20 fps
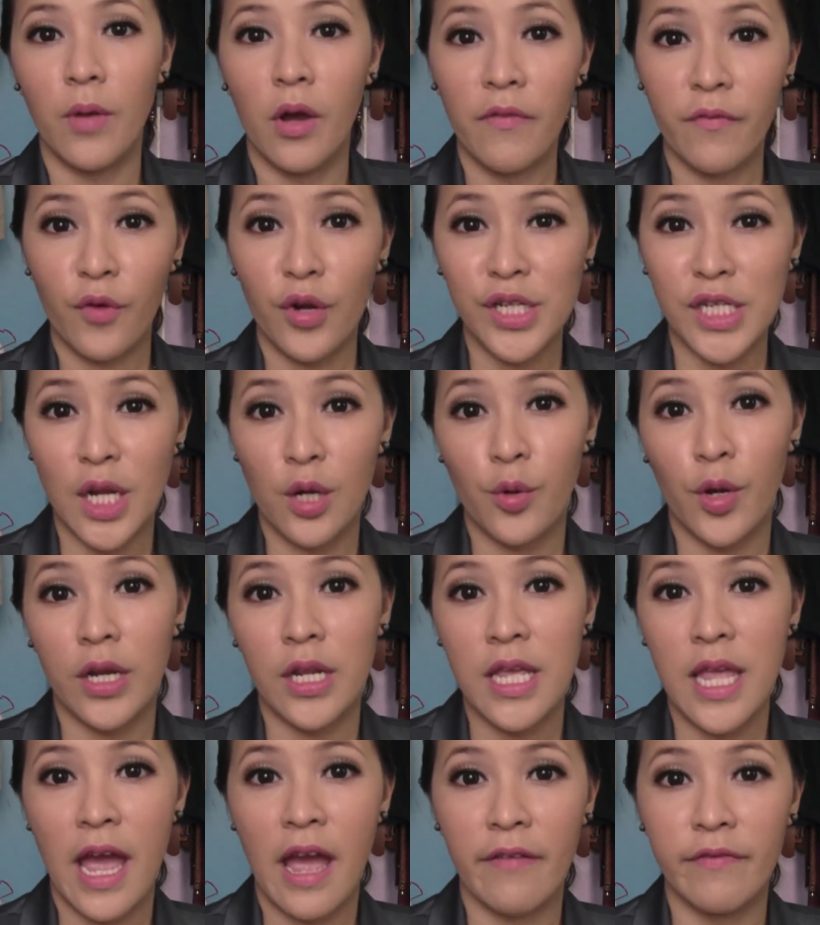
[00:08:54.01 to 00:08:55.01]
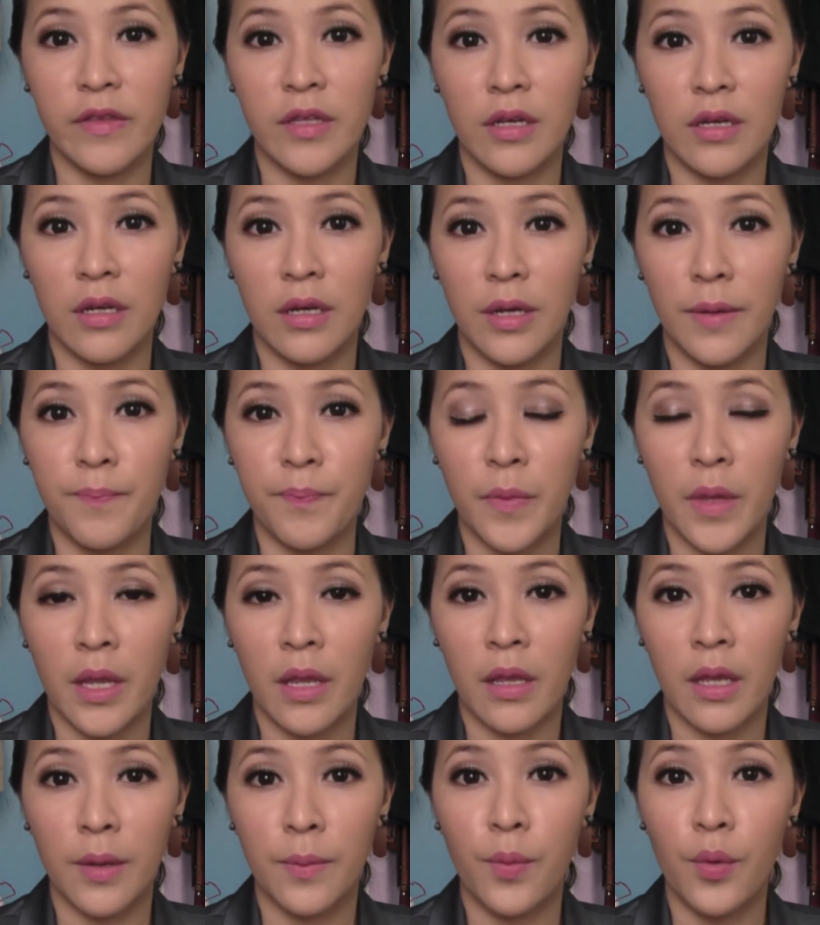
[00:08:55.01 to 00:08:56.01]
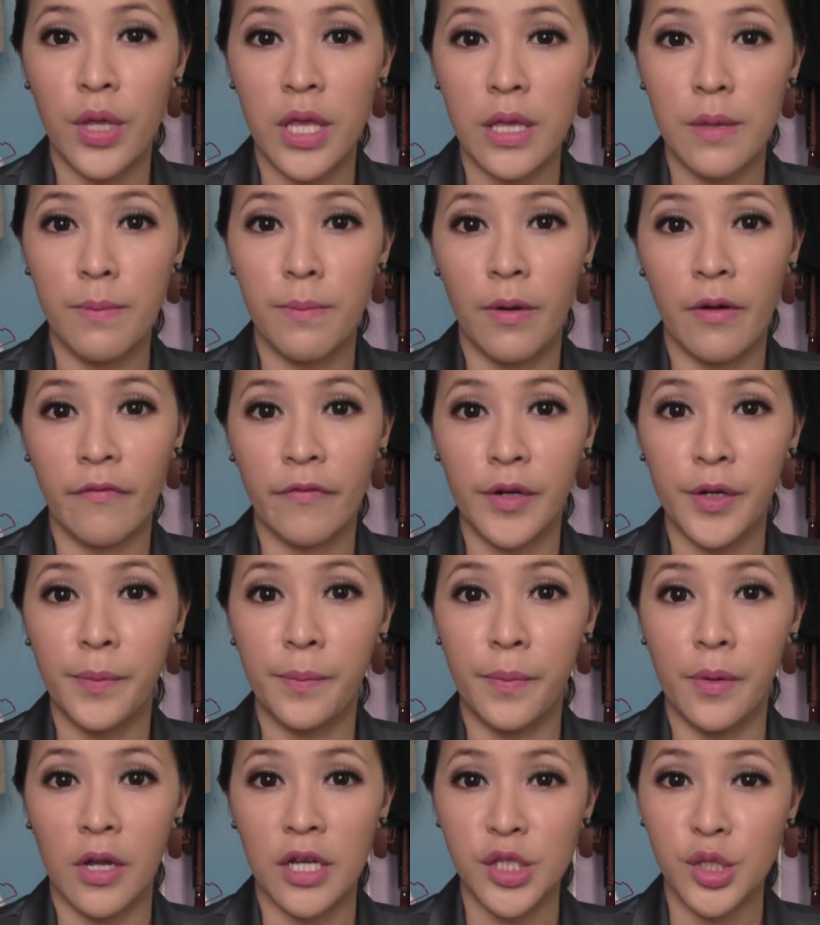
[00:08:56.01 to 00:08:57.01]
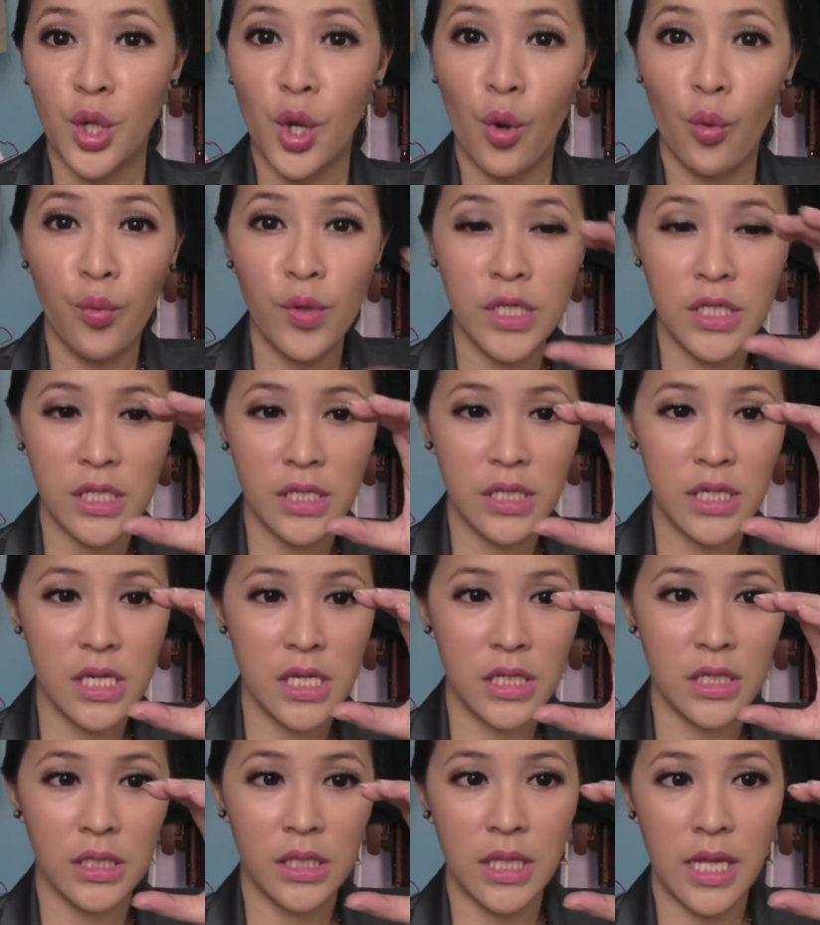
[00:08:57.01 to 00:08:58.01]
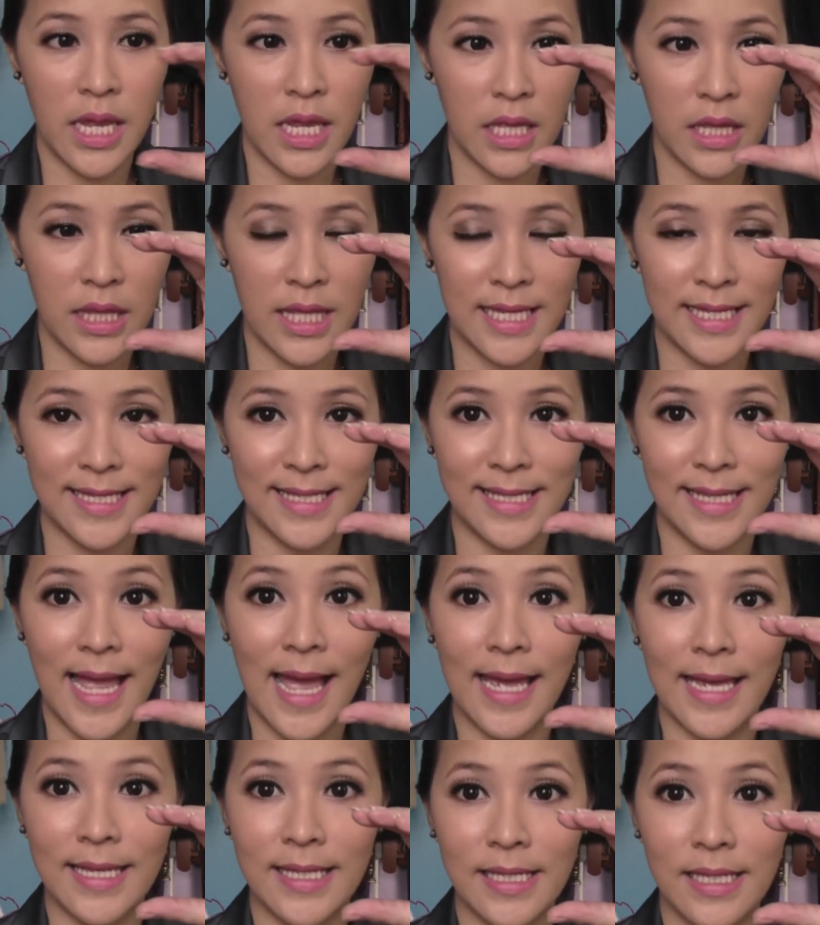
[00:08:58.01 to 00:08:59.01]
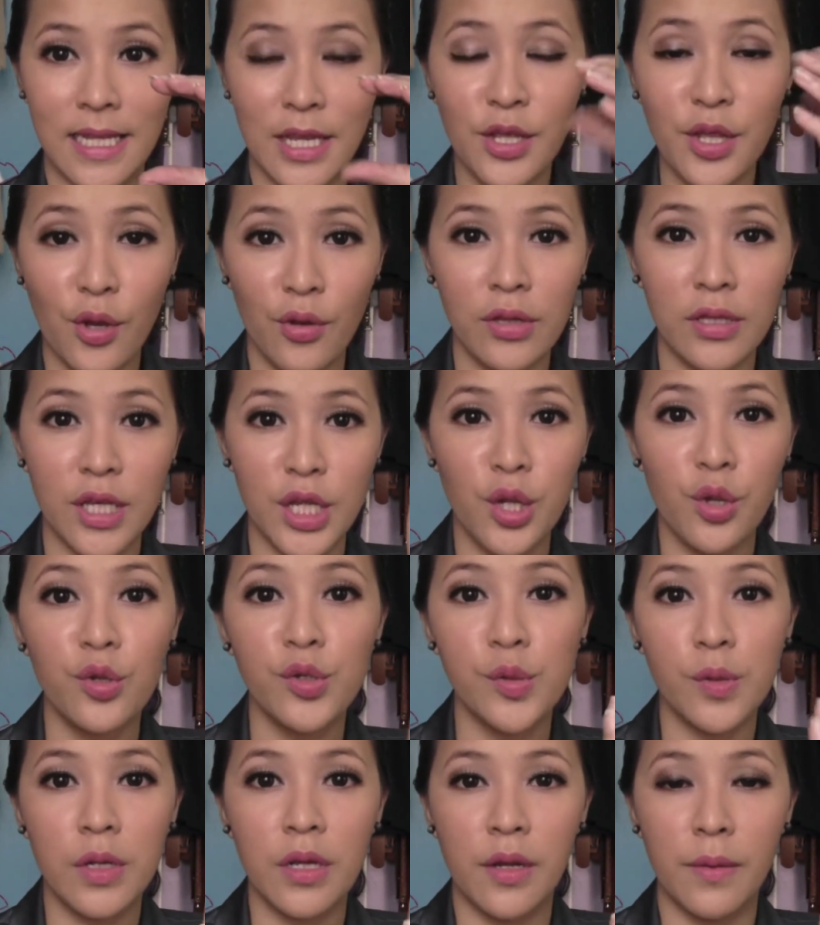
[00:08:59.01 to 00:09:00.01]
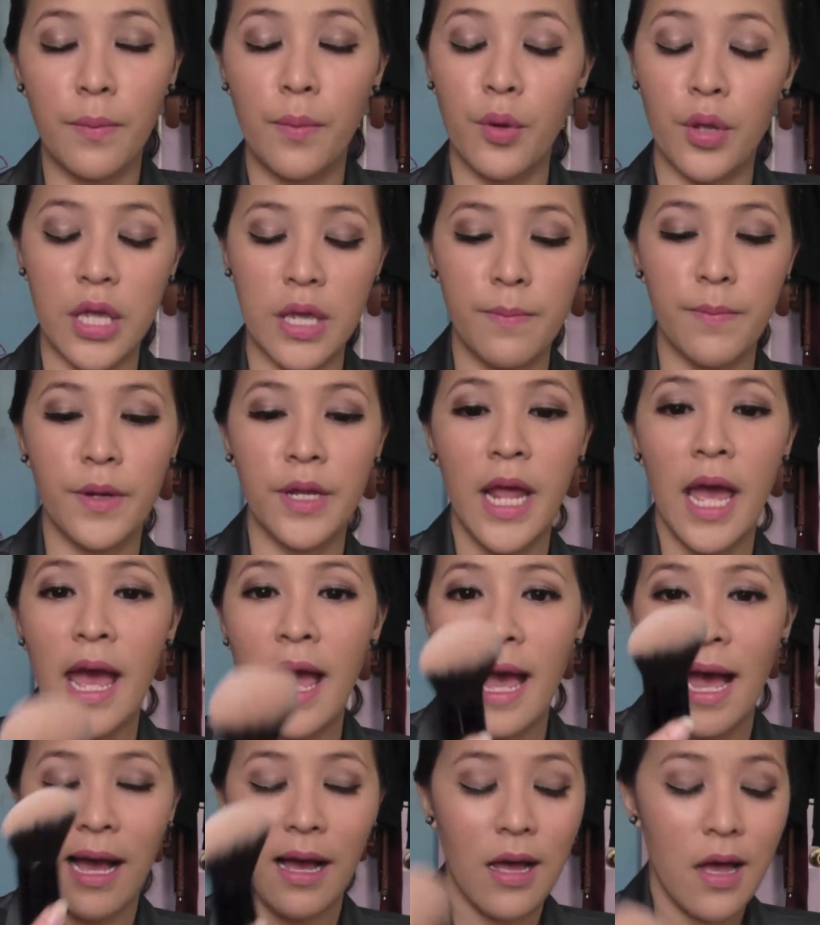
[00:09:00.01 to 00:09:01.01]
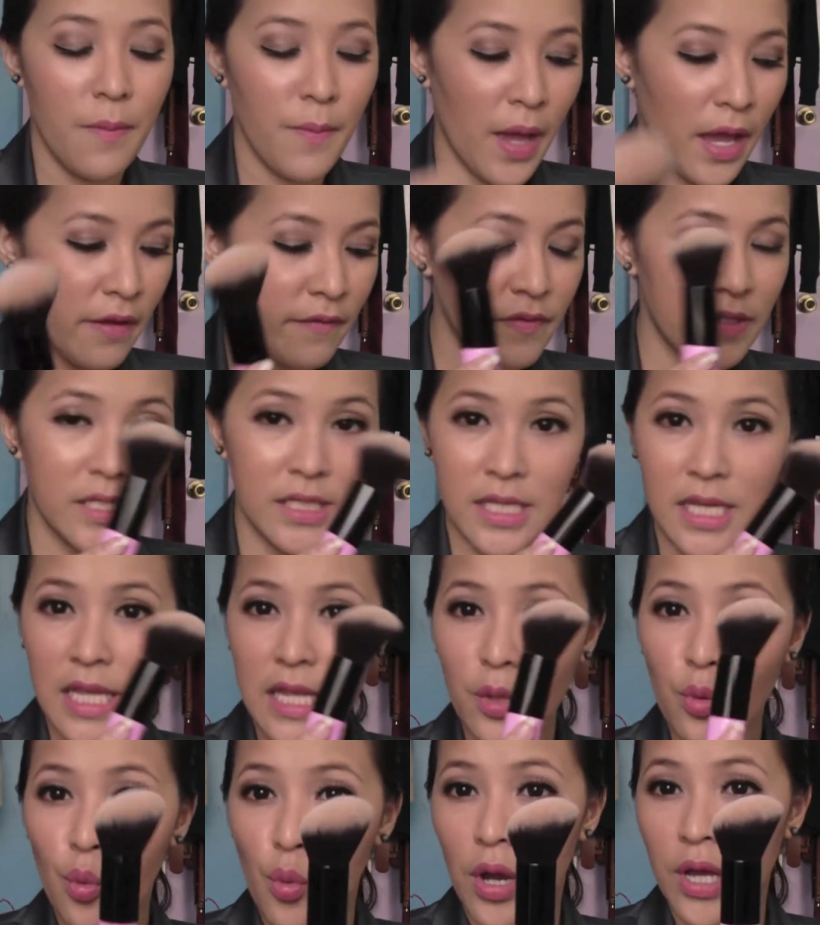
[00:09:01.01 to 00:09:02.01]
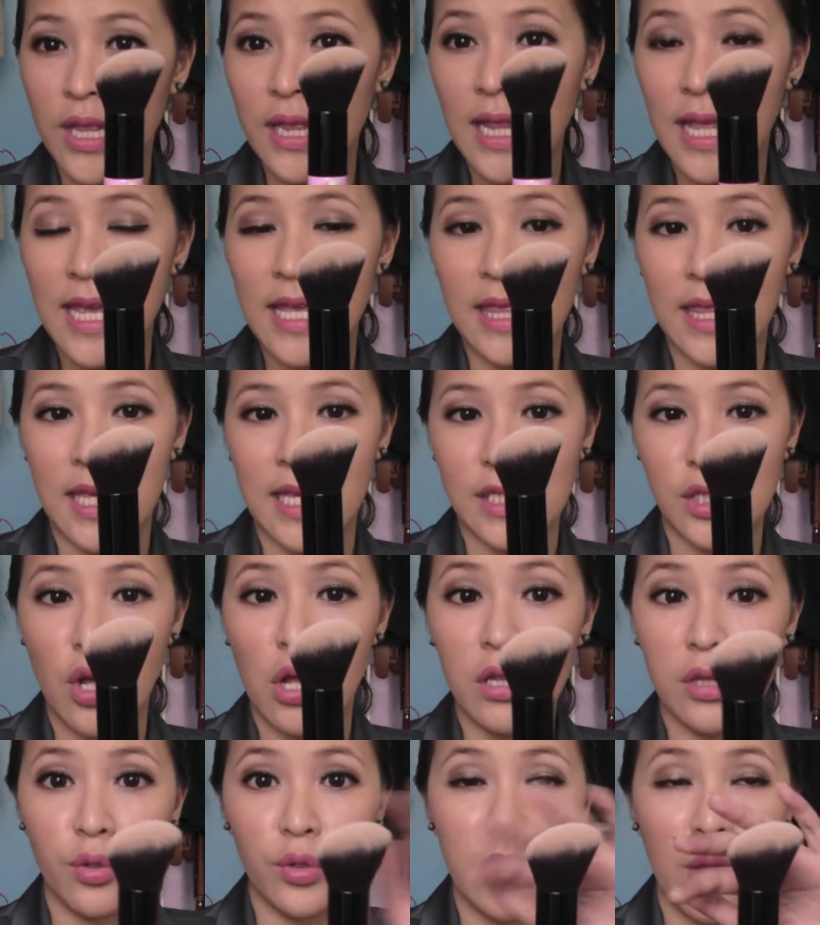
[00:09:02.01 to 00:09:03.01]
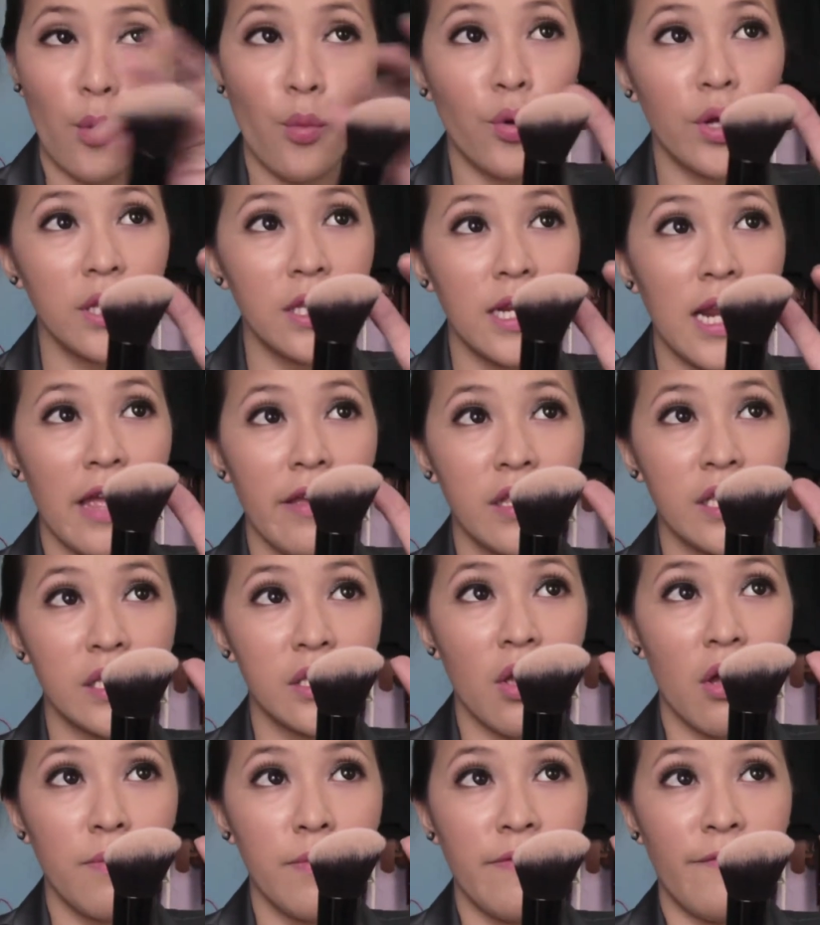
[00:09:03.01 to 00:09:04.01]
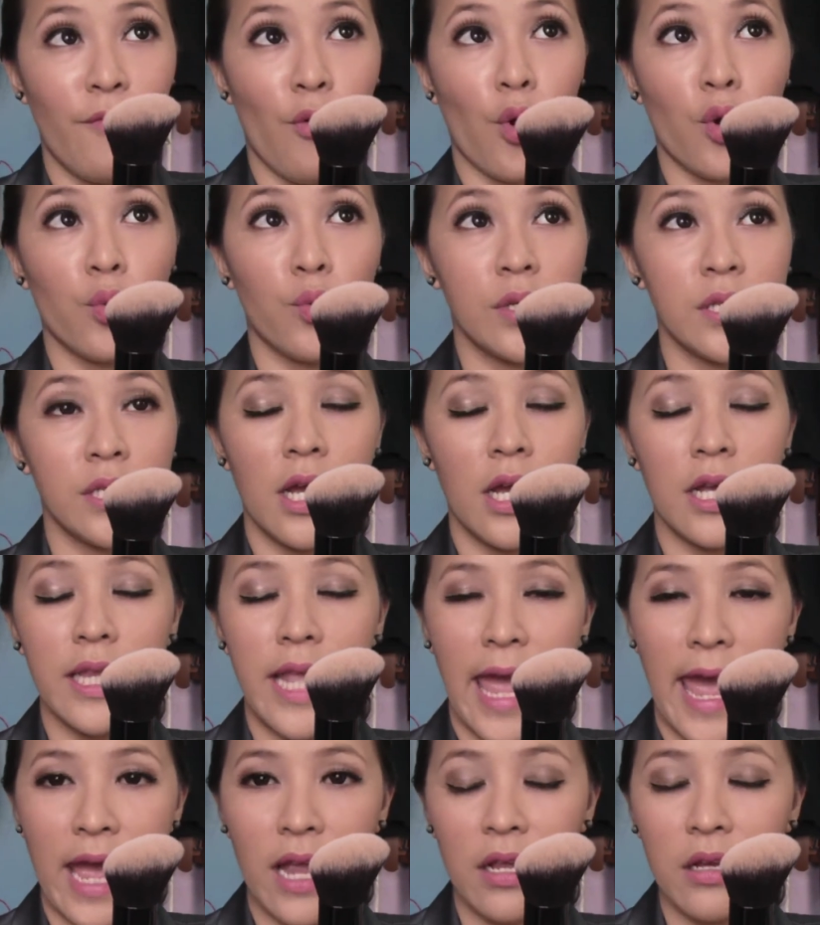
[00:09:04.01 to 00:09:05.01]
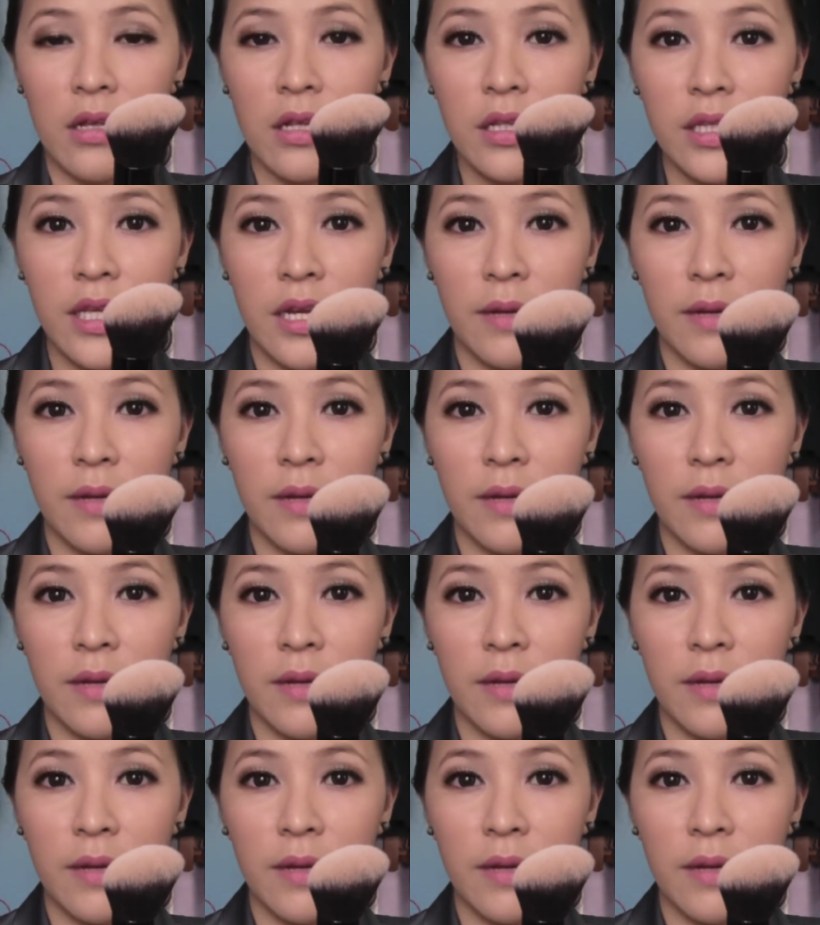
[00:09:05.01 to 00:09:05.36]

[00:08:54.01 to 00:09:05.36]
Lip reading: Of course, I already have the kabuki buffer brush, which is like this size, you know, the usual kabuki, but I've seen one like this, although the one that I saw before not angled.